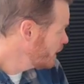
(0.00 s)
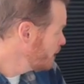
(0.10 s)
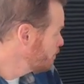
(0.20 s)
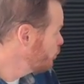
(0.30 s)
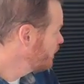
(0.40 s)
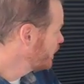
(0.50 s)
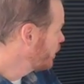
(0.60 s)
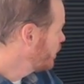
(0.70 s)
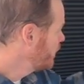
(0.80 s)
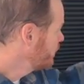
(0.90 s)
Moving
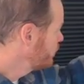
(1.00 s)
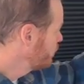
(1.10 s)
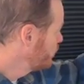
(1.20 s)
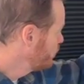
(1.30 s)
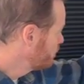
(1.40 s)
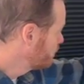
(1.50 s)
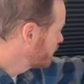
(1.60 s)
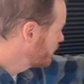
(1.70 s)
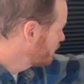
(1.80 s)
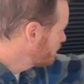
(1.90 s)
on to
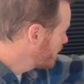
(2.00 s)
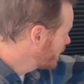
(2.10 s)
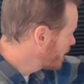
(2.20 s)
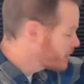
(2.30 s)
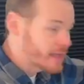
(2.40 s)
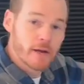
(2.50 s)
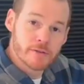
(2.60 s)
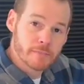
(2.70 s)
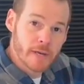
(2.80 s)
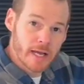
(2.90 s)
my
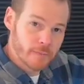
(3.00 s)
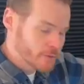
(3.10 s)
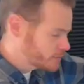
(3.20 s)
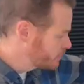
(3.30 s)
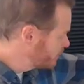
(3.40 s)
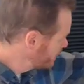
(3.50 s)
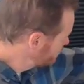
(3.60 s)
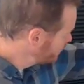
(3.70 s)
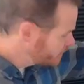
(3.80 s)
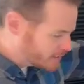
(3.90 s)
1,000 Mile boots. Now these
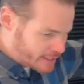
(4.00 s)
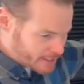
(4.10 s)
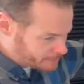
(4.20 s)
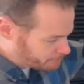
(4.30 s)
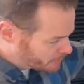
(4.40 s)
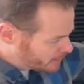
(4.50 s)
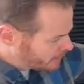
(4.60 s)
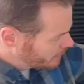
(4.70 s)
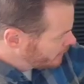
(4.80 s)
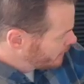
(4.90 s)
ones, again,
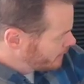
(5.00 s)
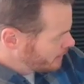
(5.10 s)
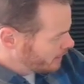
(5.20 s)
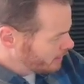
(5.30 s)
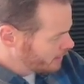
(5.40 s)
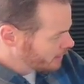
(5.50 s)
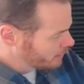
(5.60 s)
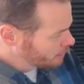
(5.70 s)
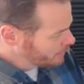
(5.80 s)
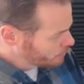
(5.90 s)
a
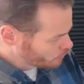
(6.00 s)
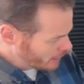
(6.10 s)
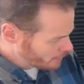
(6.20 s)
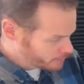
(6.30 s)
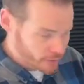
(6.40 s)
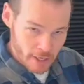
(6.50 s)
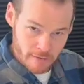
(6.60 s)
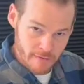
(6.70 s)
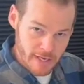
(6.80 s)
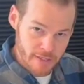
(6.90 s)
little bit rounder
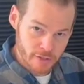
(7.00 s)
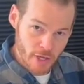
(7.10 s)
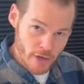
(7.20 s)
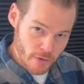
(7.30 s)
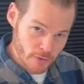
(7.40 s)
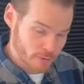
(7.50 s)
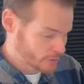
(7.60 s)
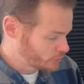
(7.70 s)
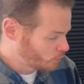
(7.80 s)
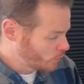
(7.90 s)
of a toe.
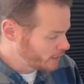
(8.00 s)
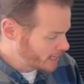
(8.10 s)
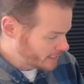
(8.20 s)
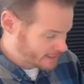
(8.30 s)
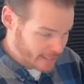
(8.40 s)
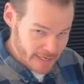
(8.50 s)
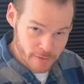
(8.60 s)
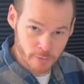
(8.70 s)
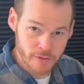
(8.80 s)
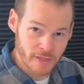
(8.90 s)
So what I
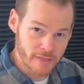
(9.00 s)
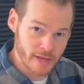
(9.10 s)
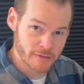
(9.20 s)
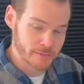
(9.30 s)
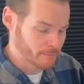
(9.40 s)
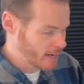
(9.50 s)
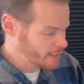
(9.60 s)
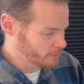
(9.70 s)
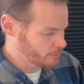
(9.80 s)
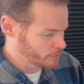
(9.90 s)
like with the 1,000
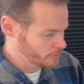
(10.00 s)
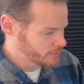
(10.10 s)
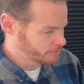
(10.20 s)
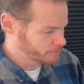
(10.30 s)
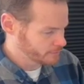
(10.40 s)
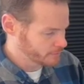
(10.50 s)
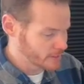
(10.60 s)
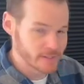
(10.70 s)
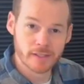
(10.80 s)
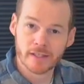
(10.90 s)
Mile boot
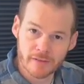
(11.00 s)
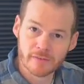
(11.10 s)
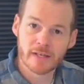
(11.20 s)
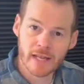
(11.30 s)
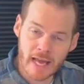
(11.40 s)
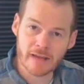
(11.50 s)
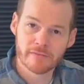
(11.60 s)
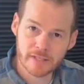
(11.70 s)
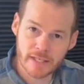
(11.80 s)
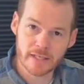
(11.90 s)
is an
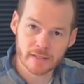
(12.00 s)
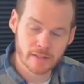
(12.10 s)
11.5D.